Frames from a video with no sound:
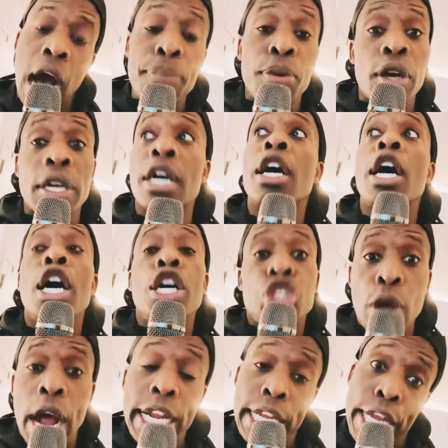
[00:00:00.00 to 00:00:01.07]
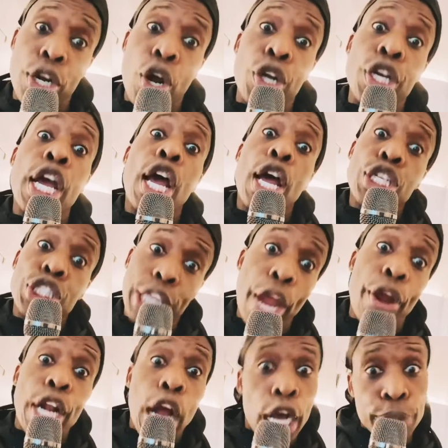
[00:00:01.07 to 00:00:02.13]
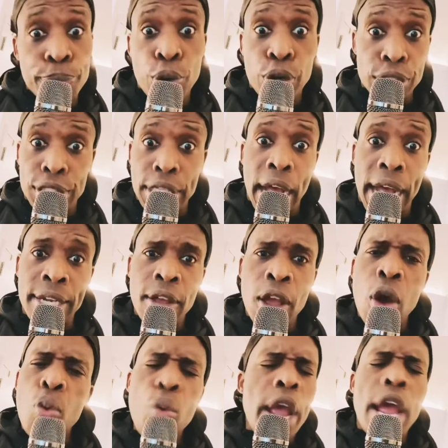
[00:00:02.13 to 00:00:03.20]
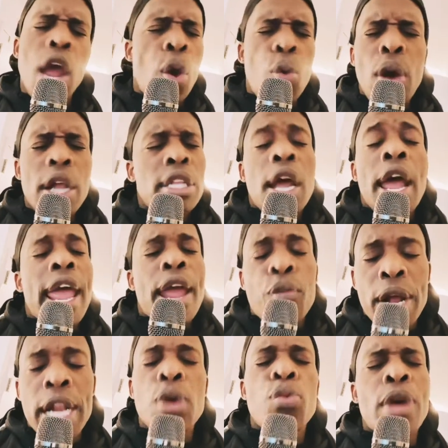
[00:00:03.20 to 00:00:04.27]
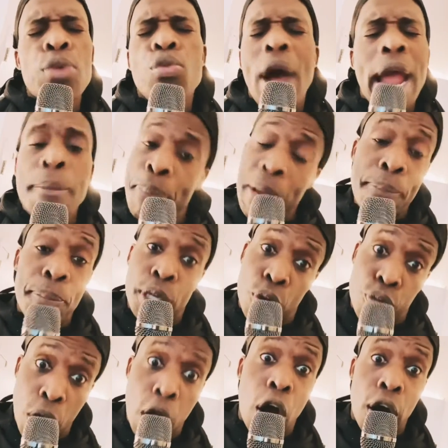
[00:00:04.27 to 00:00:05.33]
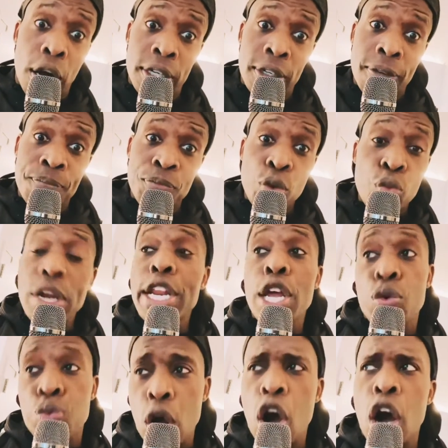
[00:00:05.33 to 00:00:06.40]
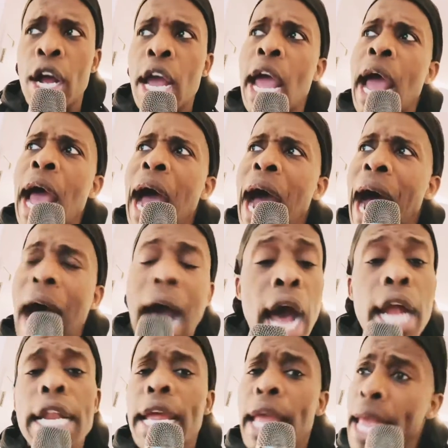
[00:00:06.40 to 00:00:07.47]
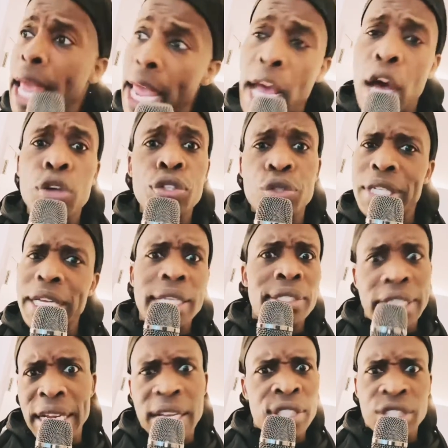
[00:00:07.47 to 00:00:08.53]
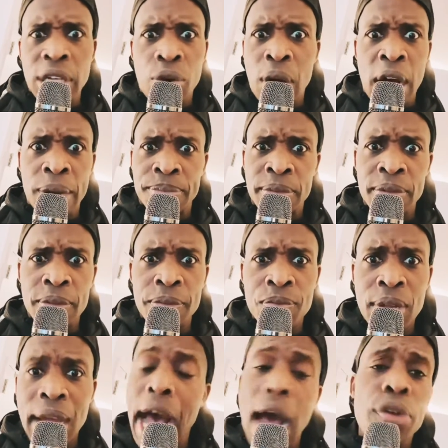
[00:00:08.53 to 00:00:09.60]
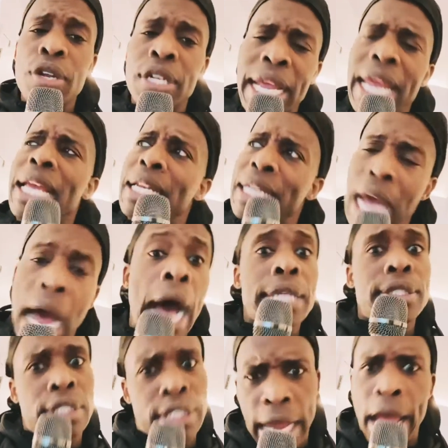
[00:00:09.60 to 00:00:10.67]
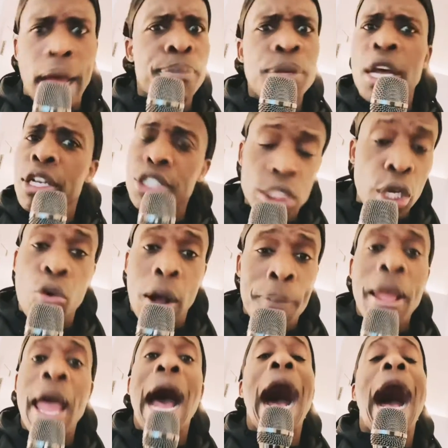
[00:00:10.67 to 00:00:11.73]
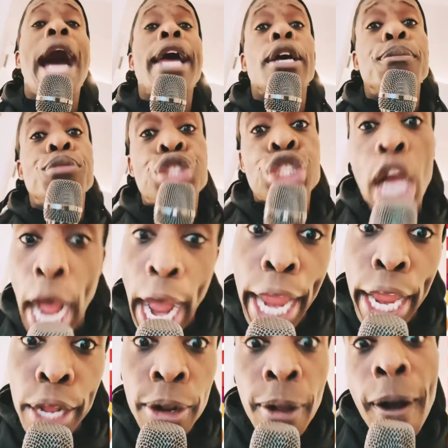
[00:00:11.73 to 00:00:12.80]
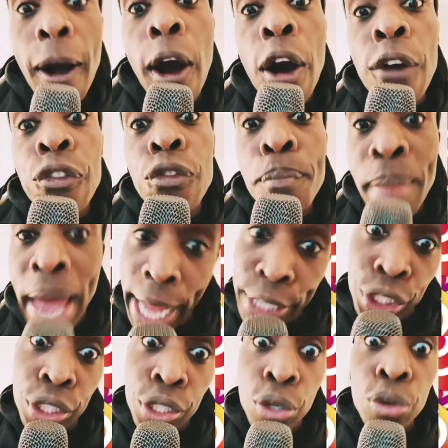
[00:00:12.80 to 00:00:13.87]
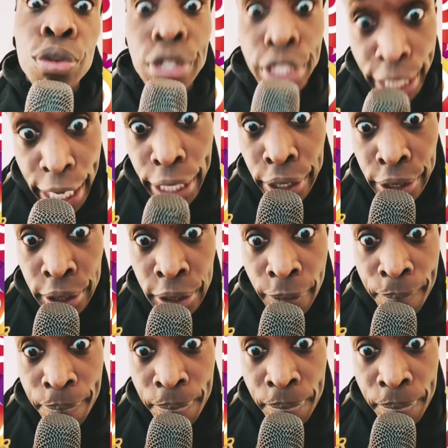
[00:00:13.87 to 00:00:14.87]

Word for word: I'm gonna try to get on Sharon Osbourne's side. When white people are wrong, when they're wrong, how the hell do these niggas show up? How do they goddamn show up? I am tired of magical niggas.